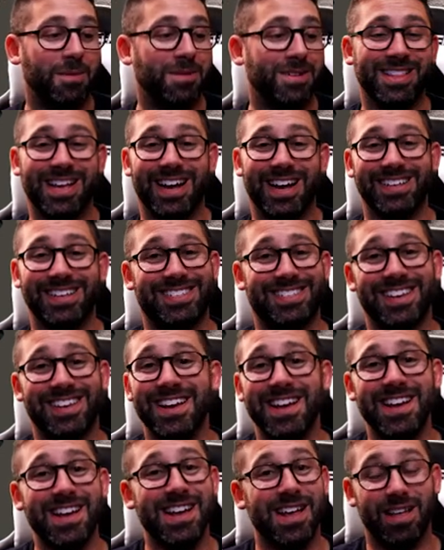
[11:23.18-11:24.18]
I mean, that's
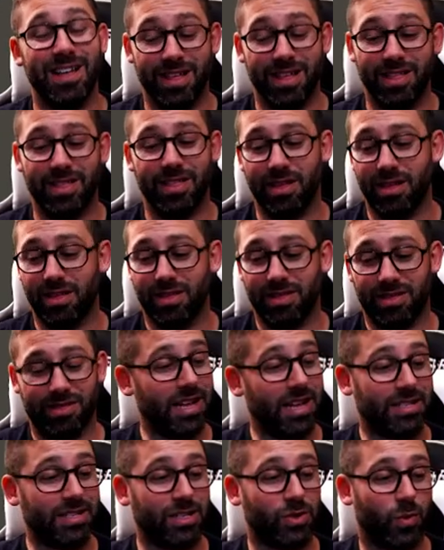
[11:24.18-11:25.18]
uh,
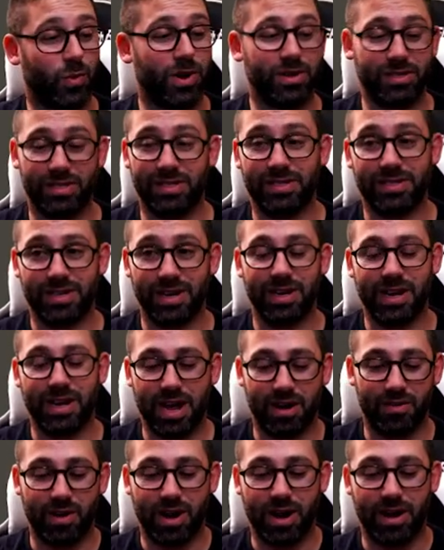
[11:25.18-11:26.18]
that's as weird as it's going to
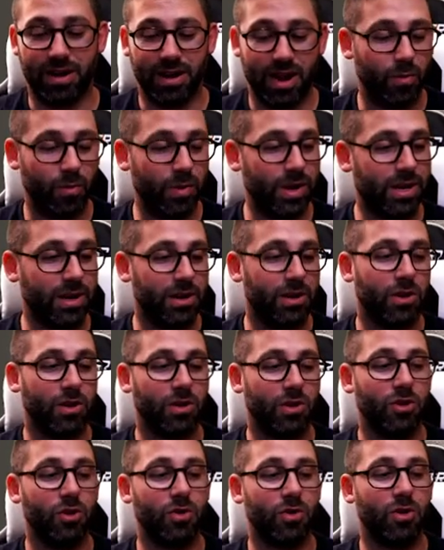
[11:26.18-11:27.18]
get, right? And we can
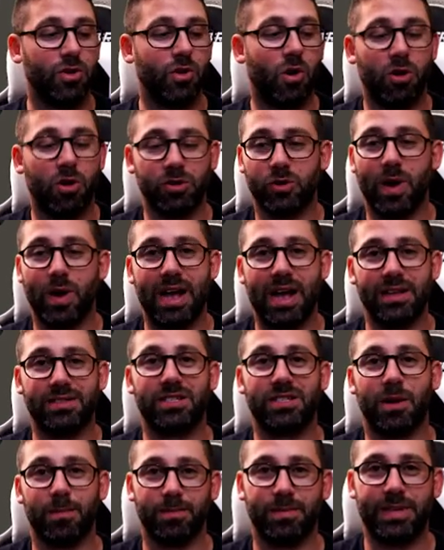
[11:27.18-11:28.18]
you can also add
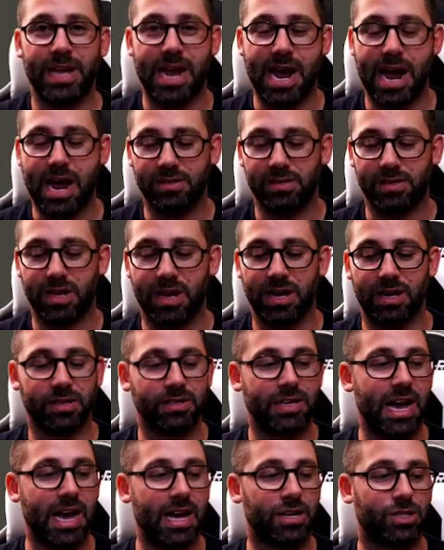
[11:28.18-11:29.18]
some tags
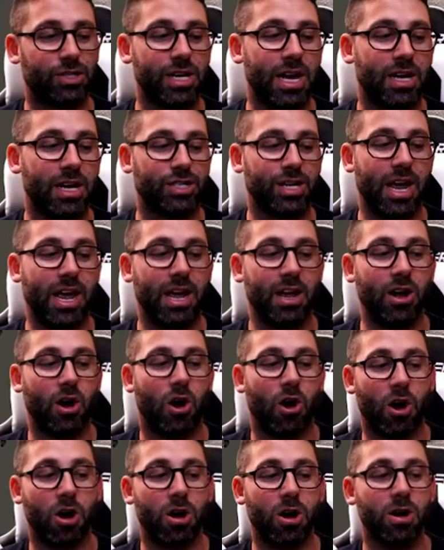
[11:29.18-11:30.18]
like dash dash
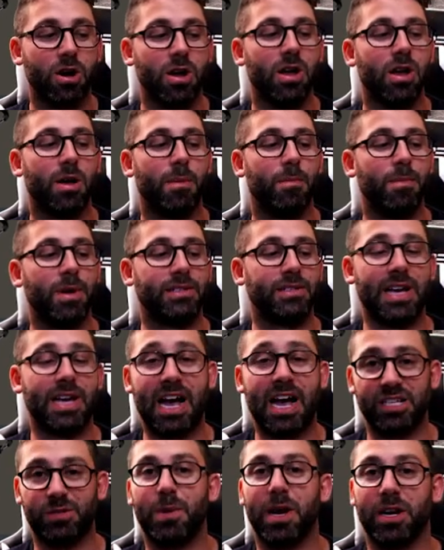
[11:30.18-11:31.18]
AR means
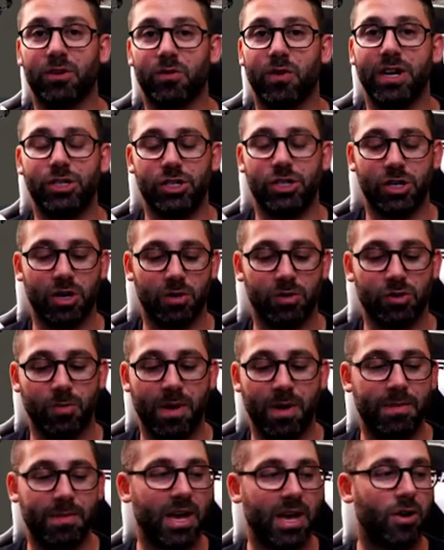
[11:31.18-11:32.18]
aspect ratio. So
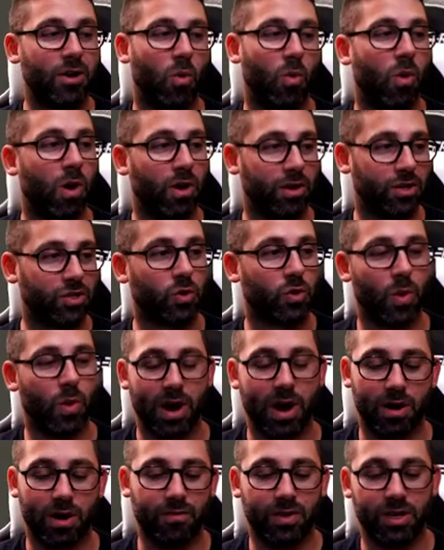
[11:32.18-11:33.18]
maybe I don't want a
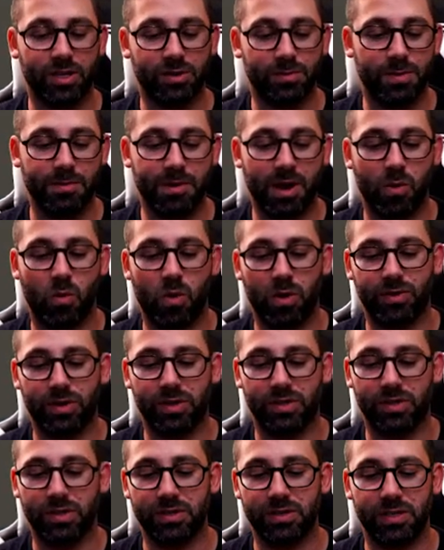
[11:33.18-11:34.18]
square of this. Maybe I want
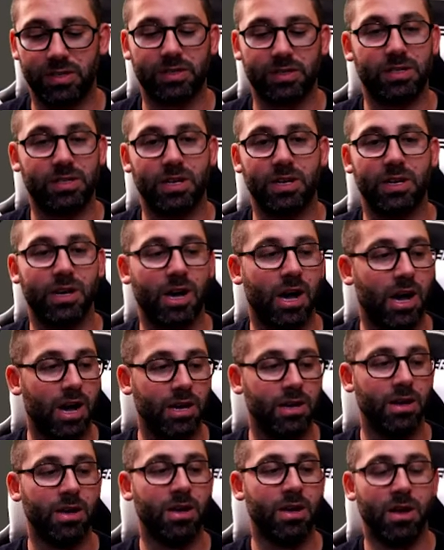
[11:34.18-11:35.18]
this in
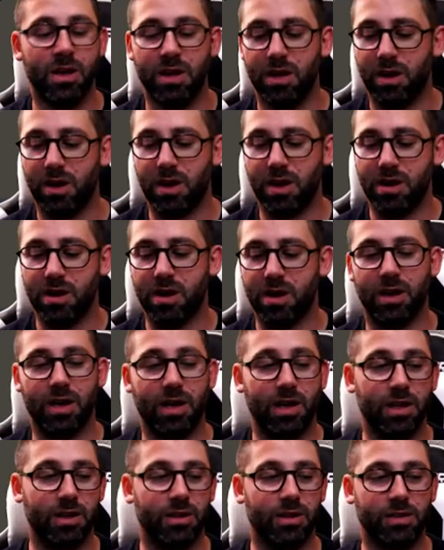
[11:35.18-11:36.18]
16.9. Uh,
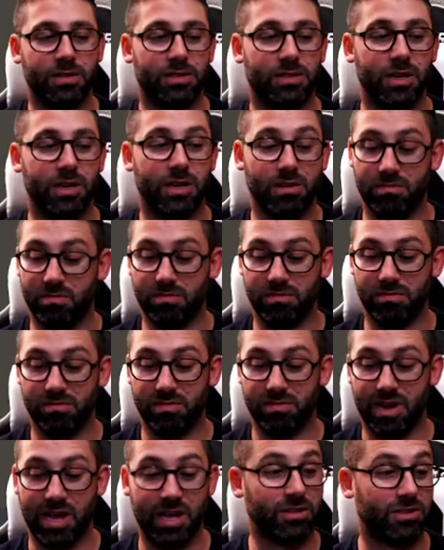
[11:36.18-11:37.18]
and let's hit
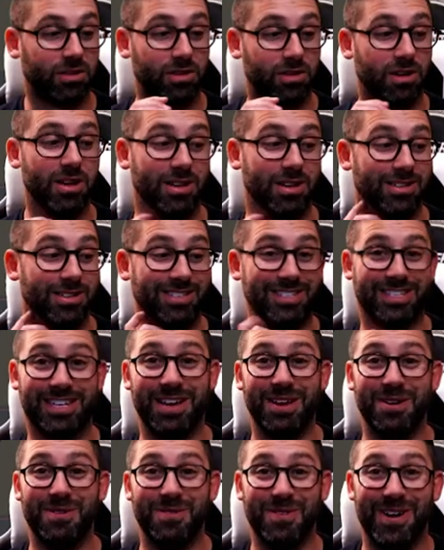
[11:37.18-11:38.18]
enter and
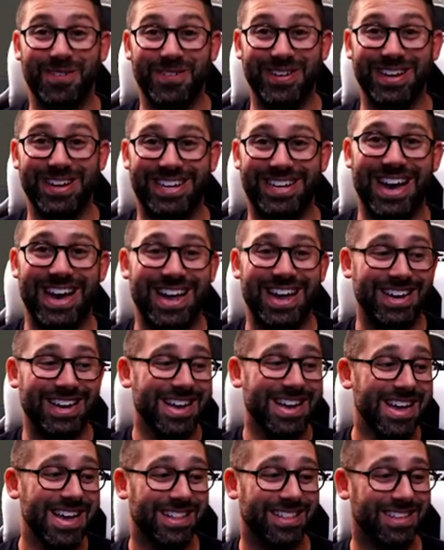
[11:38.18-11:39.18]
see what we get.
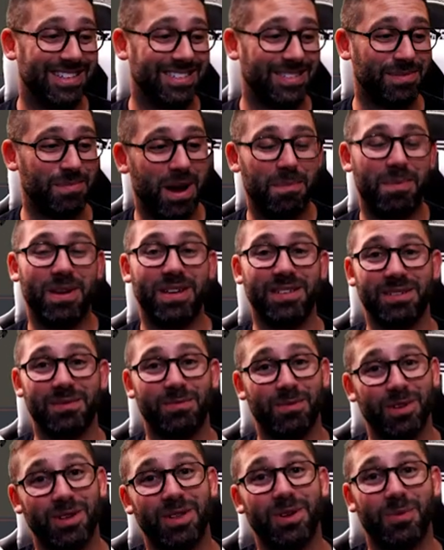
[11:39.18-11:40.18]
This might be
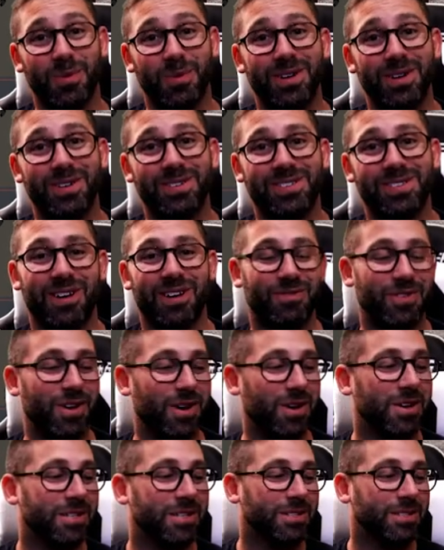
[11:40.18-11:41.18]
some really weird stuff
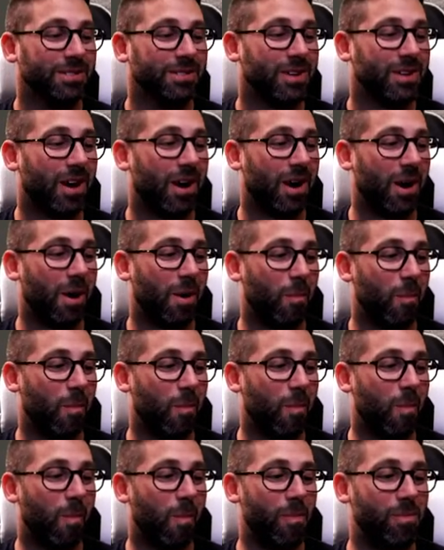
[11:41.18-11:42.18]
here.
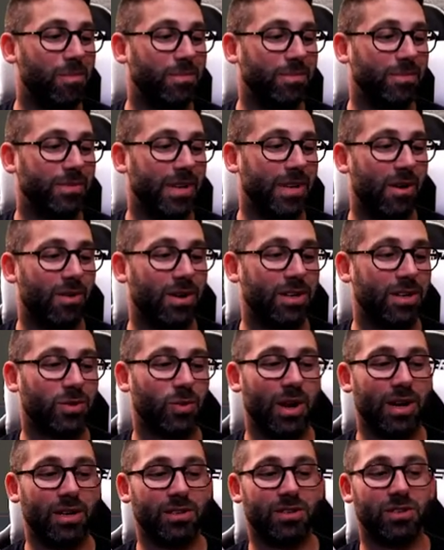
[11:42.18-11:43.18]
Um, now it's
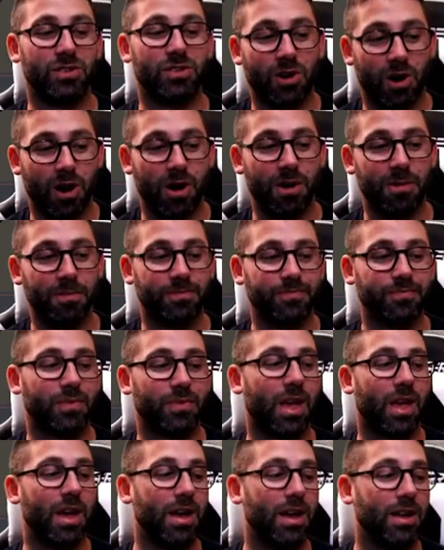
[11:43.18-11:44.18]
waiting to start.
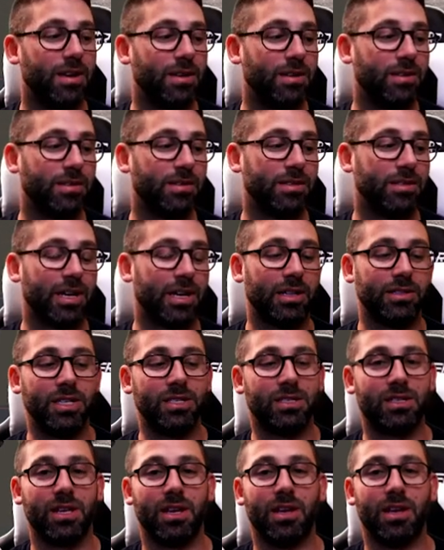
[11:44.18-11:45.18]
And at
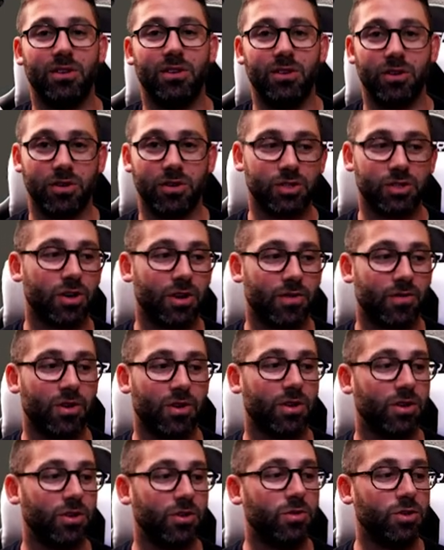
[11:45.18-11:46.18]
least in your
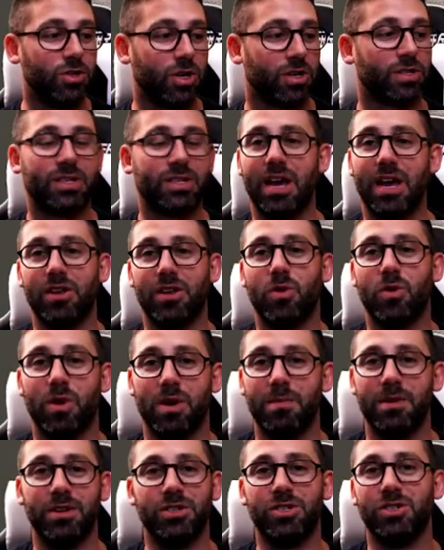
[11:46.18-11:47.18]
server, you just get your
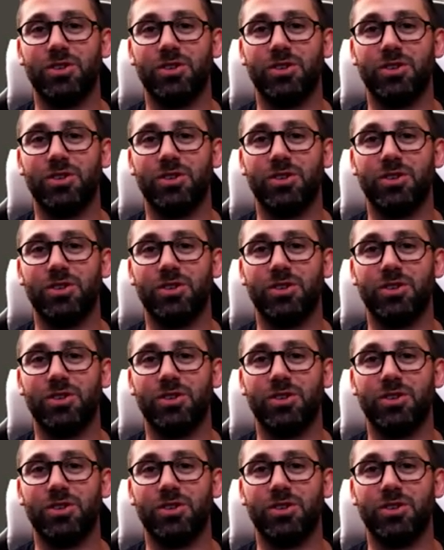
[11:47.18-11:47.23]
image.